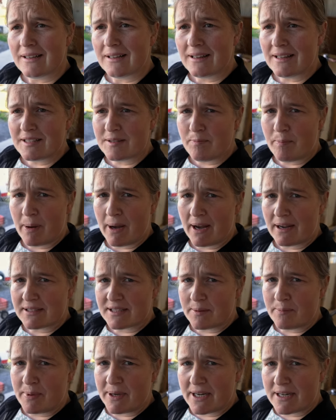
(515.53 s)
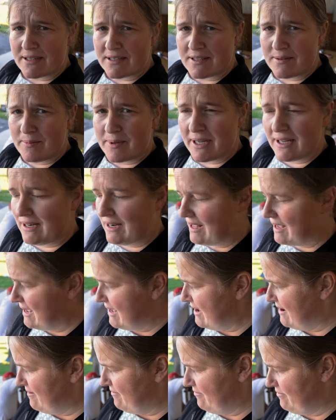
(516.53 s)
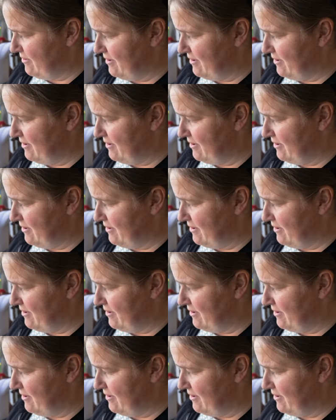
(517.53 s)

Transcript: This box appears to be alive.